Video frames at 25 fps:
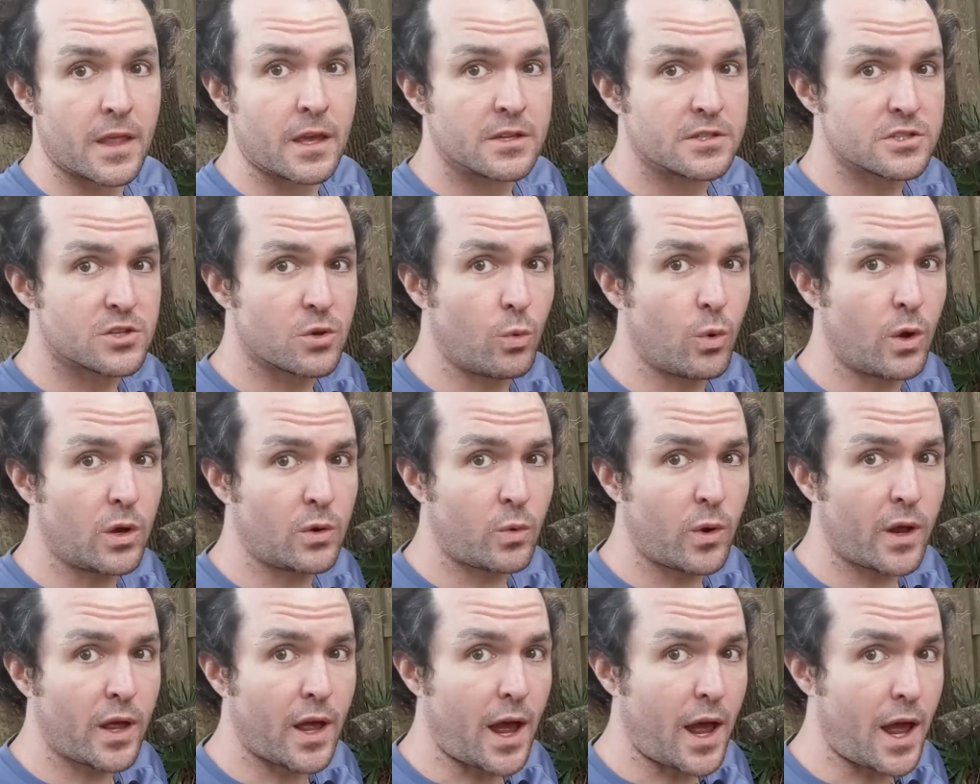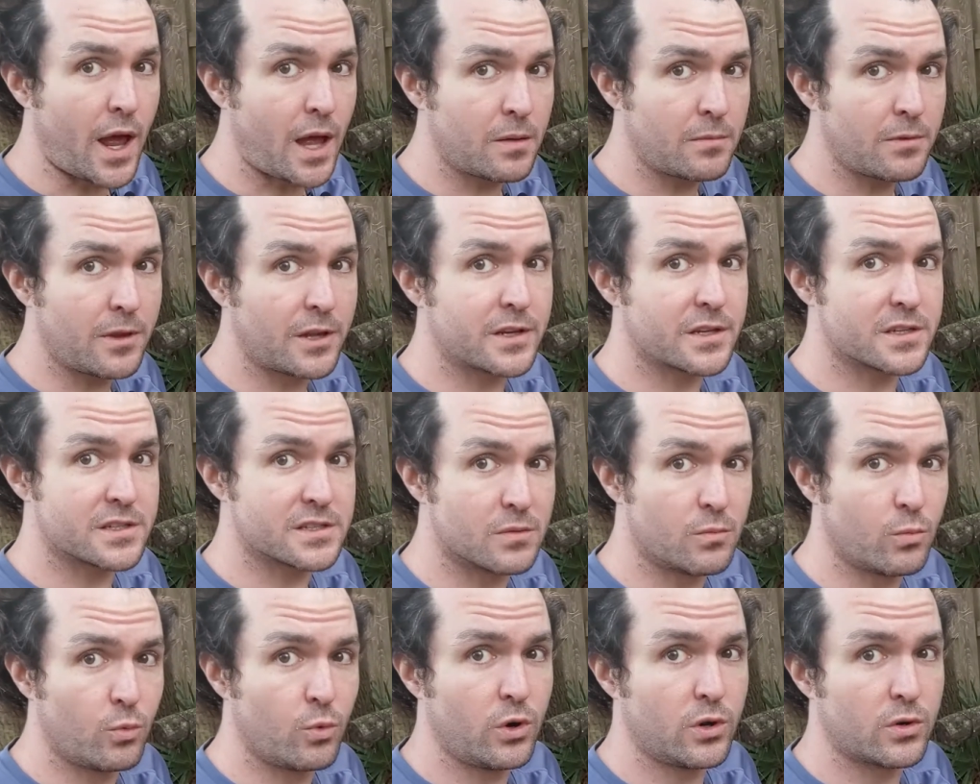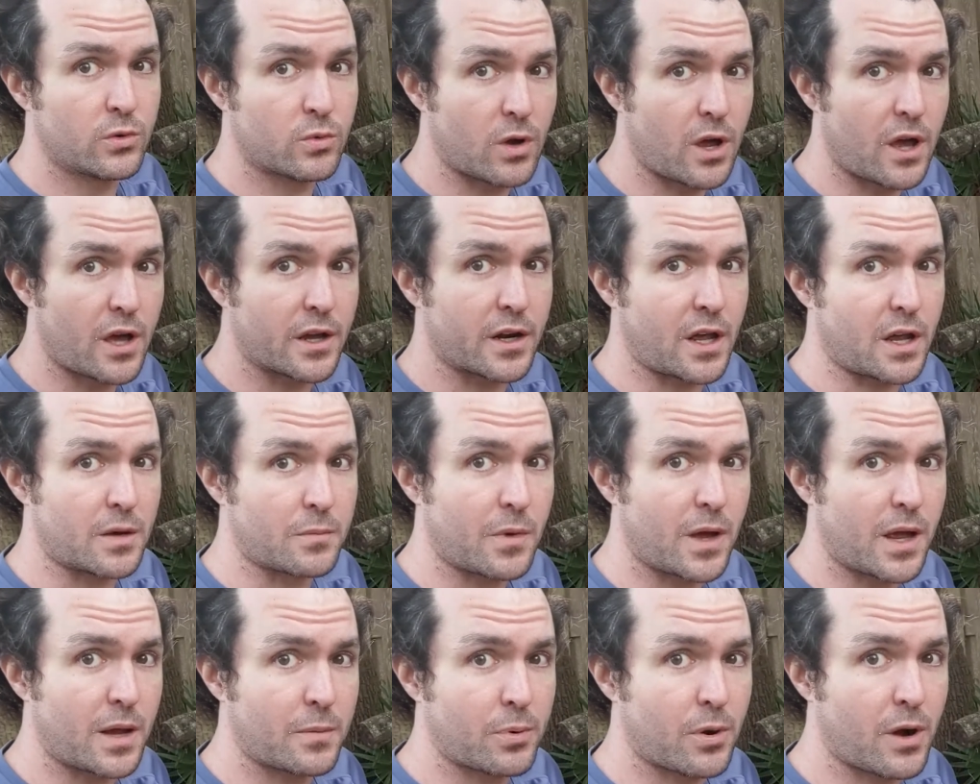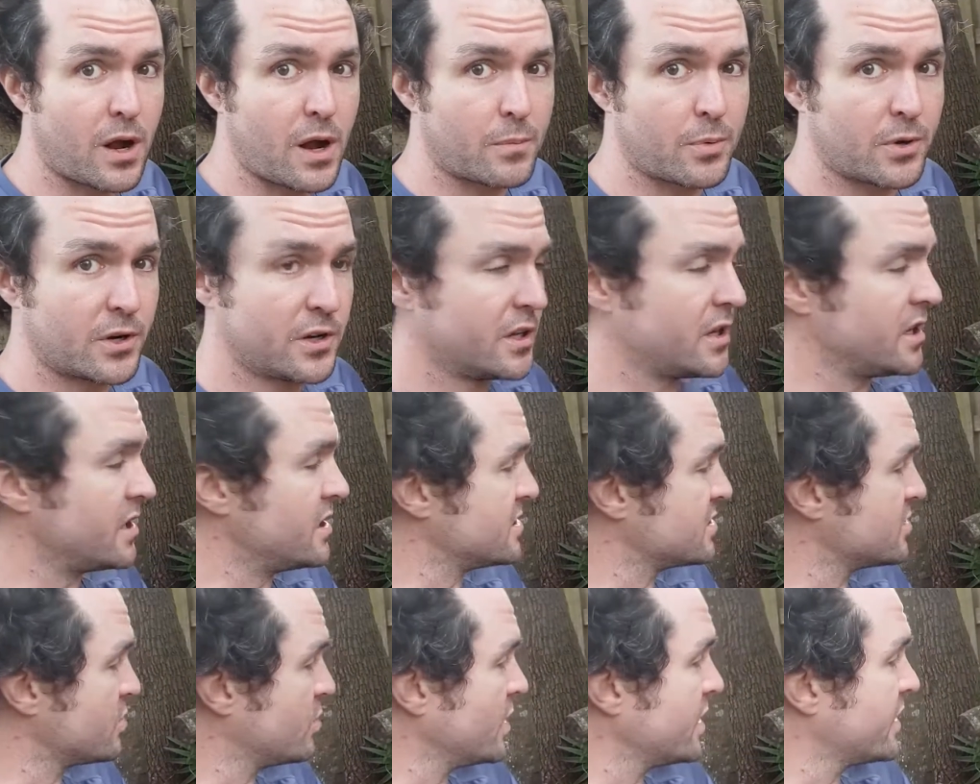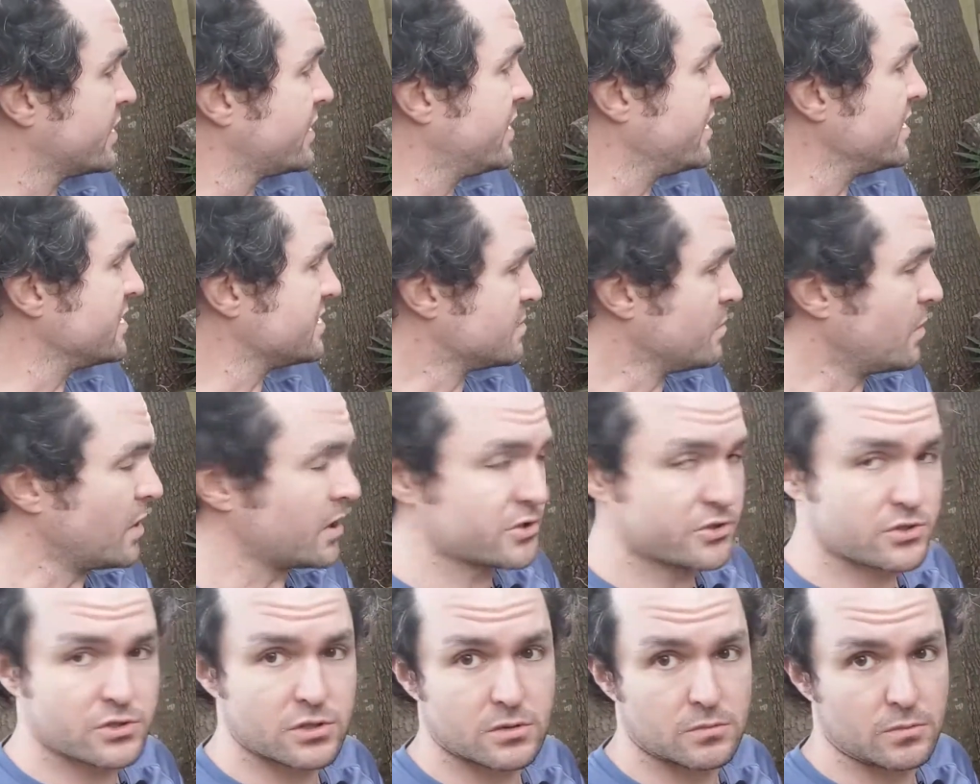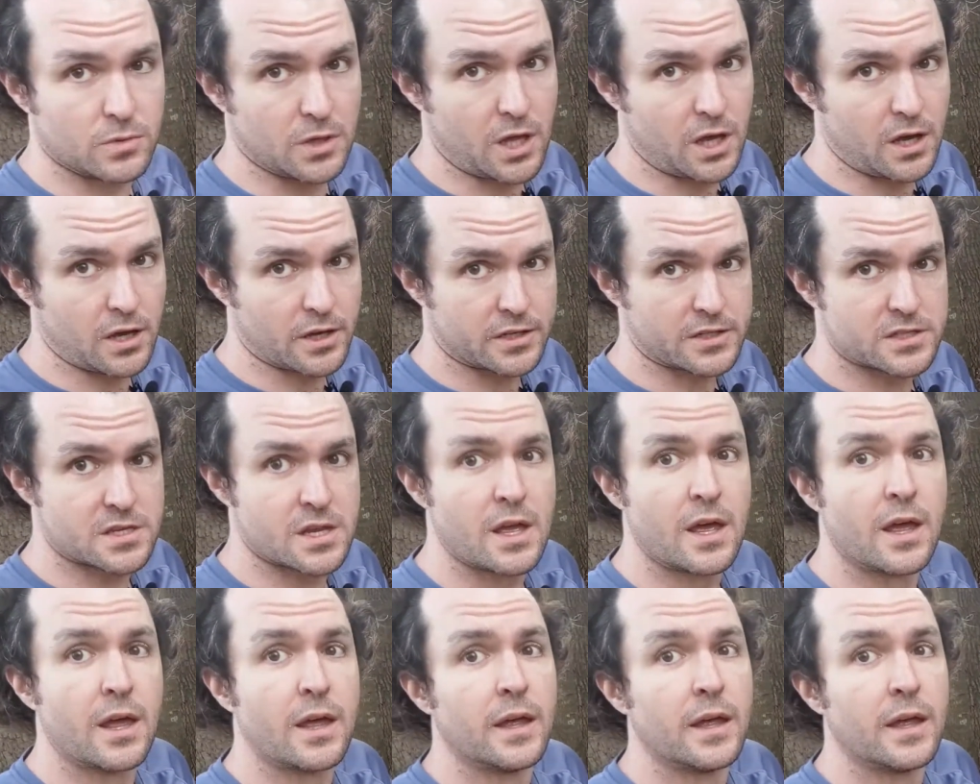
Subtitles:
So one way I'm letting some wood rot on my property is with these mushroom logs.